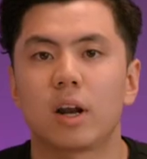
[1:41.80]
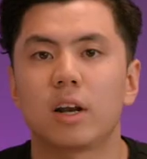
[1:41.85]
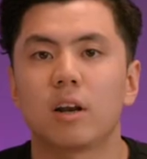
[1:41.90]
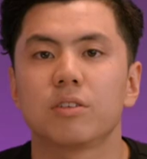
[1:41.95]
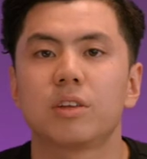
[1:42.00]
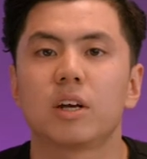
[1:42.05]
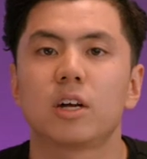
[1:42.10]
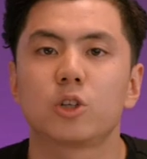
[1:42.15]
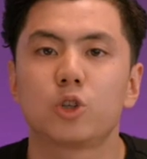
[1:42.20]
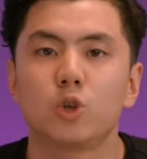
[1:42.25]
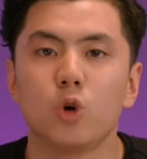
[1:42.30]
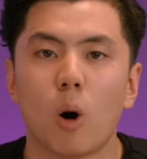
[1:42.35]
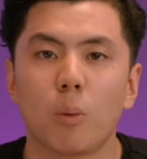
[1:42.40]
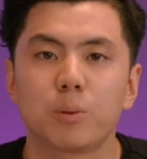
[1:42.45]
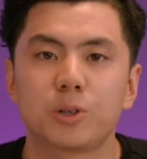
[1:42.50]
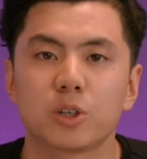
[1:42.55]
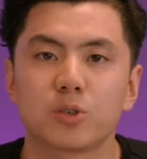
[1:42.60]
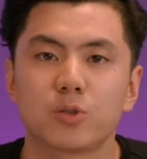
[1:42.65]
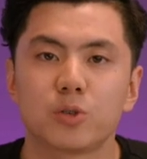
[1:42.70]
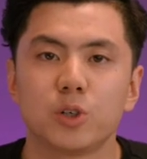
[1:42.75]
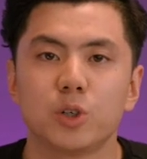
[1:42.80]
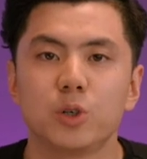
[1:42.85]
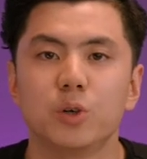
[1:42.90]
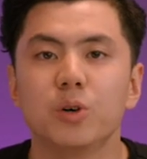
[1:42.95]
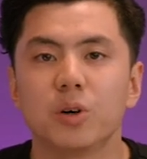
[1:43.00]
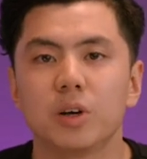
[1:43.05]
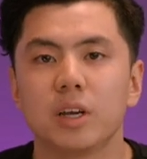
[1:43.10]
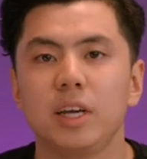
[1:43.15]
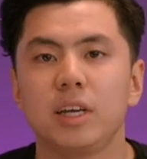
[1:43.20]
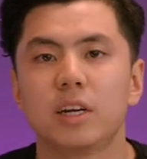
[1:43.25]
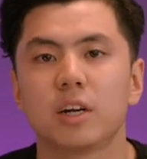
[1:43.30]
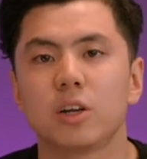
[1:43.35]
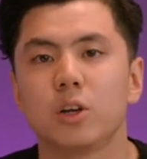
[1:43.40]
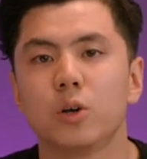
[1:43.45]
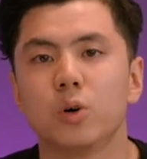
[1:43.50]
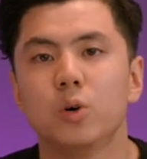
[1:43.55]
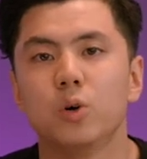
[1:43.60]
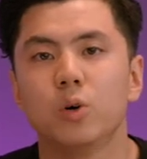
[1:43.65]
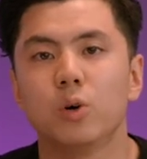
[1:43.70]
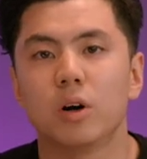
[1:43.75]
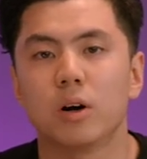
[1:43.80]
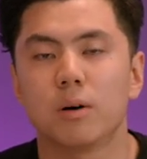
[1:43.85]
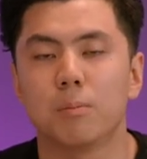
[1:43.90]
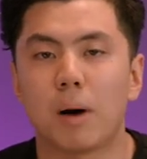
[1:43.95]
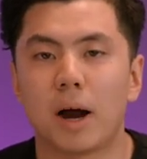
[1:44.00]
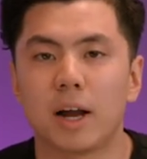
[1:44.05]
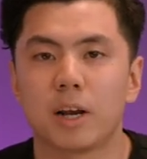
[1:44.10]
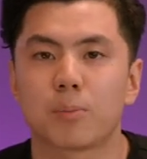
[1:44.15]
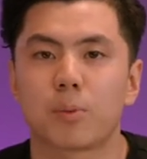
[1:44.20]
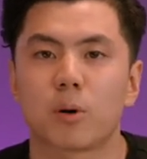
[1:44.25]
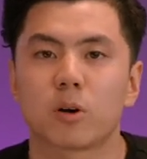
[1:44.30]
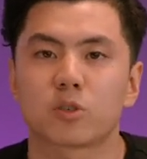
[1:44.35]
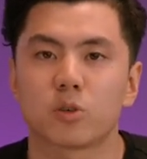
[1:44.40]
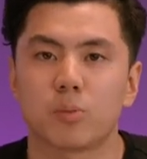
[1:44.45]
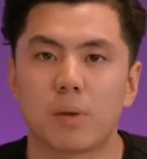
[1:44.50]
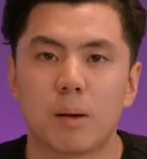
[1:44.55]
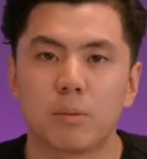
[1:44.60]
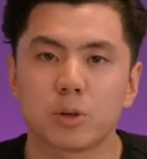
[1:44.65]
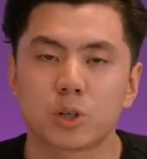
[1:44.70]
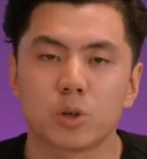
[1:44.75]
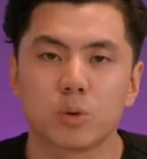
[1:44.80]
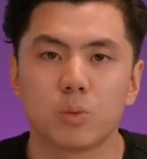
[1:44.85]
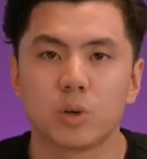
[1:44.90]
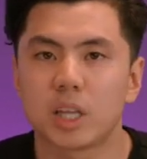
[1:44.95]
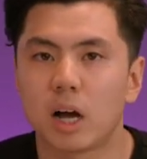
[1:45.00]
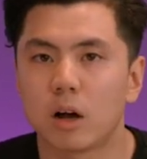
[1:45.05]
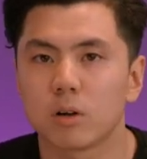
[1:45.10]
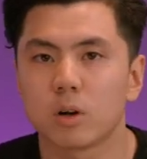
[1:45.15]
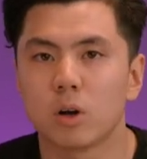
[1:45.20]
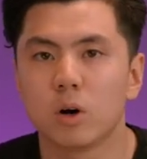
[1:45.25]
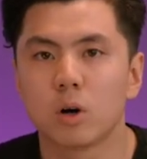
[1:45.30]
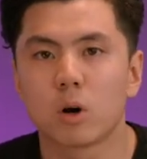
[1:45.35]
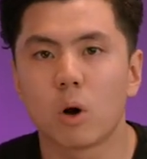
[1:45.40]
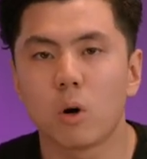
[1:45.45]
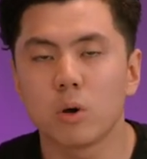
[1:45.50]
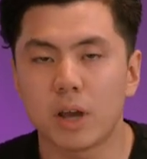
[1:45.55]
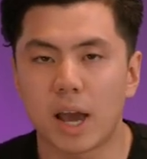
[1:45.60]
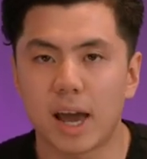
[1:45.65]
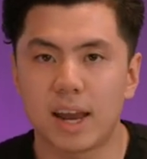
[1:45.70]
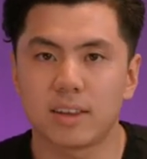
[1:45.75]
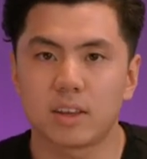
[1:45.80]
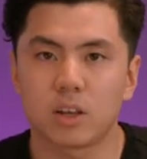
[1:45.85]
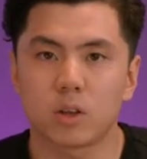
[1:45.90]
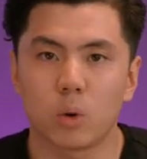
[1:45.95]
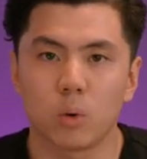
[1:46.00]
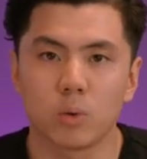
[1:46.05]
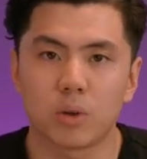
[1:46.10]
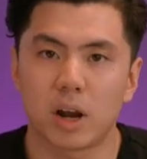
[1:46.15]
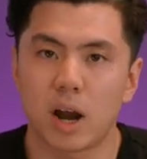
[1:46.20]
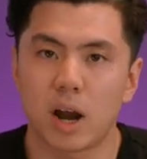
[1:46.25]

now there are 2 options for you. Either you buy the products from Amazon without logo, you edit it on there